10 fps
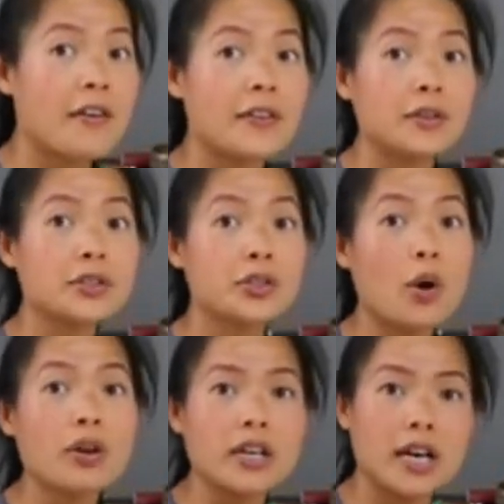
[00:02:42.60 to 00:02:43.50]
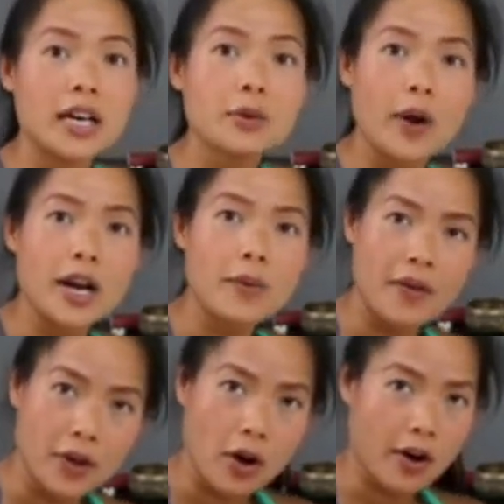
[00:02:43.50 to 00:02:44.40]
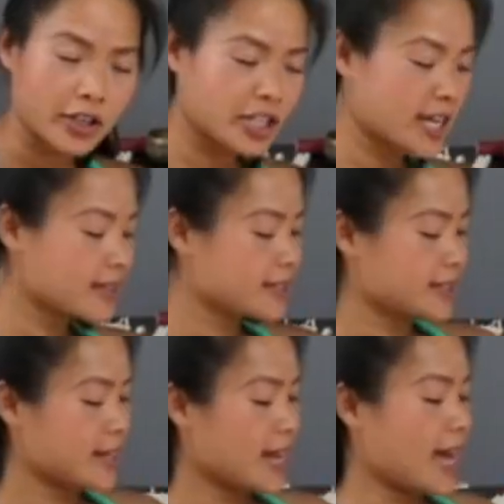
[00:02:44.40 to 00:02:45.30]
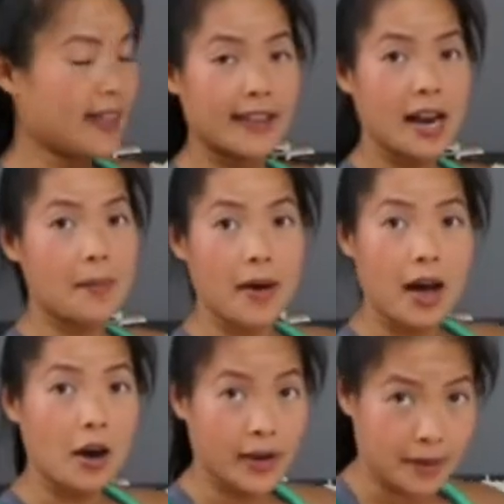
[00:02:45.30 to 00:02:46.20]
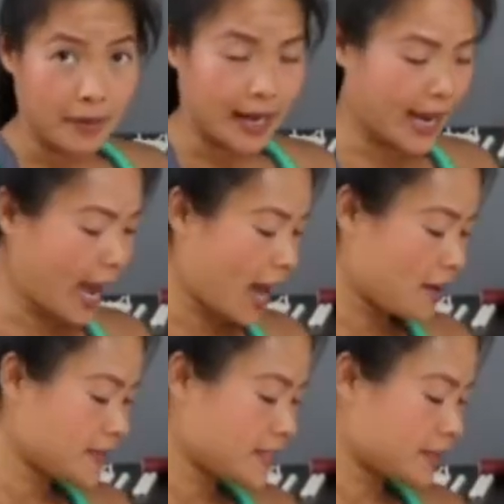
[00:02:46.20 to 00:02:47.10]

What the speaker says: Feels so good right around the arches, and then I'll hit my calves.